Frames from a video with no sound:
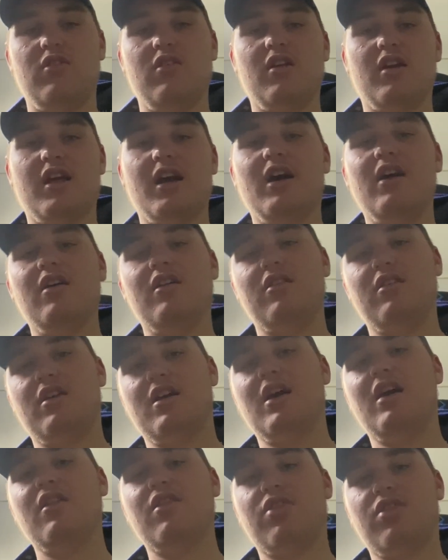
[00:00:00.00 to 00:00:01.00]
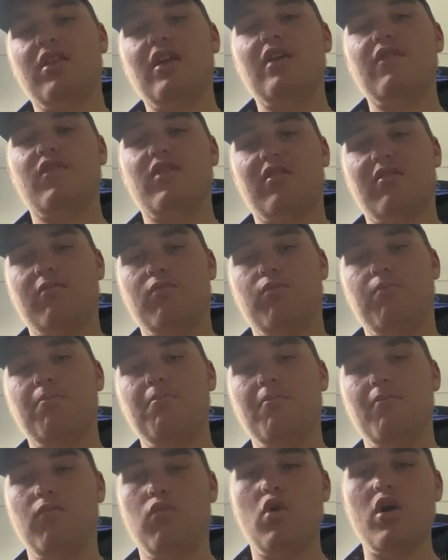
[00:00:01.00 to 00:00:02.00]
can't think of a
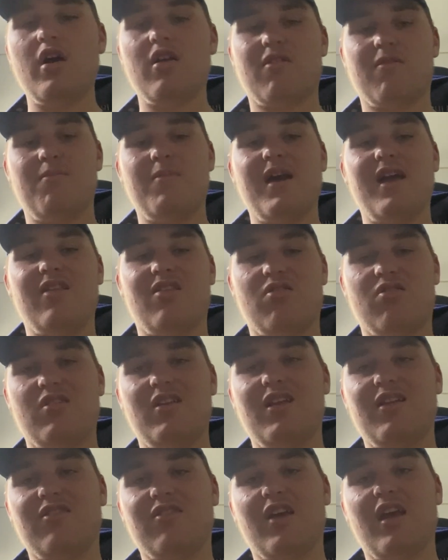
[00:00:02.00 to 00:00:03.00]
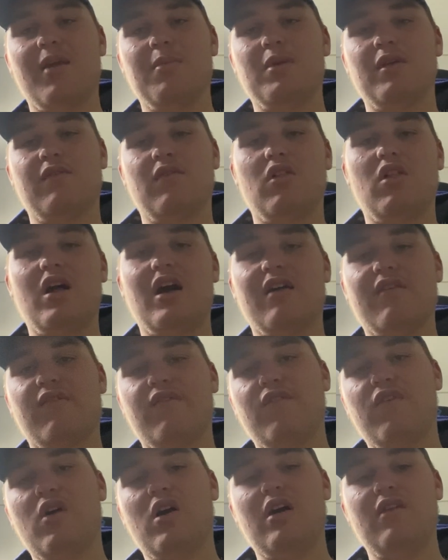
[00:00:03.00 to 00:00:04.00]
worst Man City team over the last
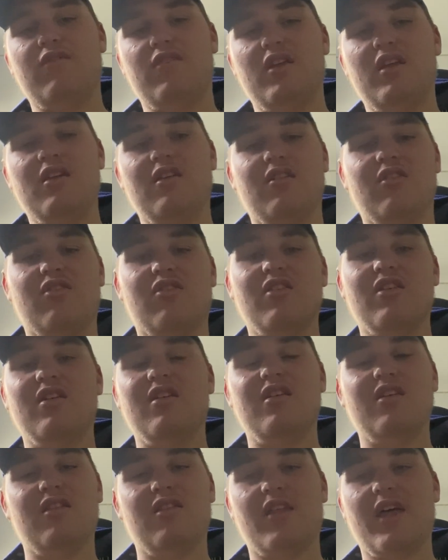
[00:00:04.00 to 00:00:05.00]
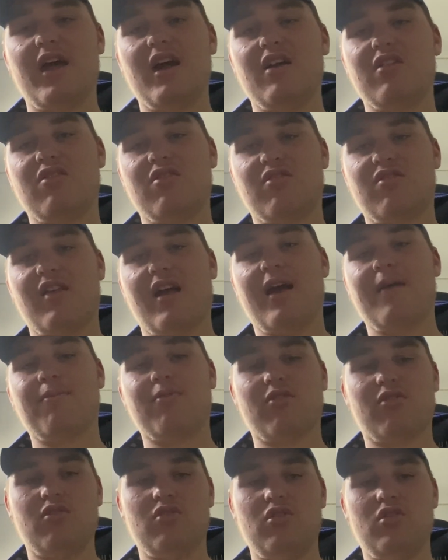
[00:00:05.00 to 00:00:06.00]
5 years. They are just
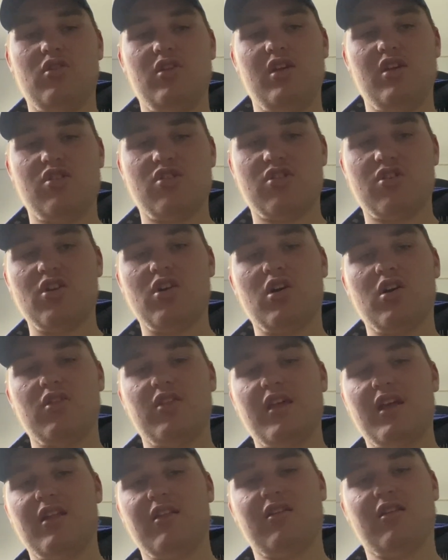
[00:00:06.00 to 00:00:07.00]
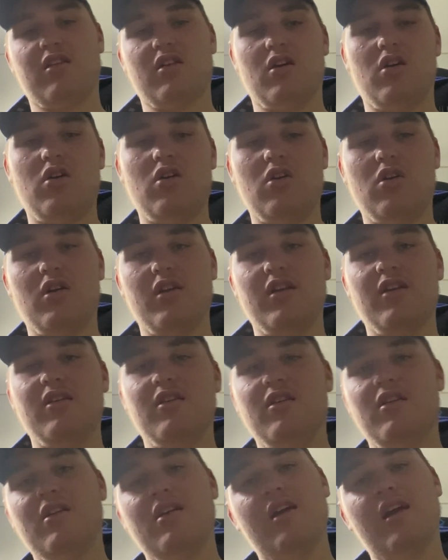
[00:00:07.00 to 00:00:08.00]
absolutely shot. They're gone.
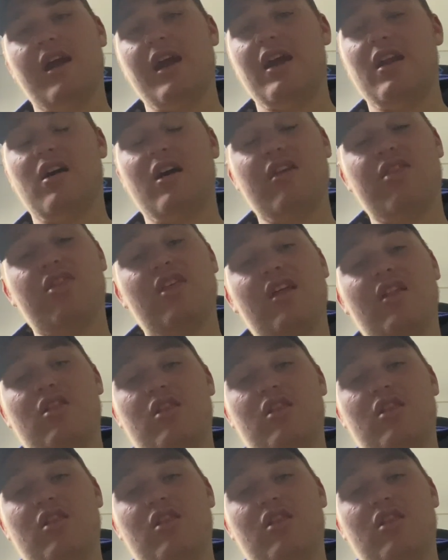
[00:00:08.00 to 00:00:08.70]
And I think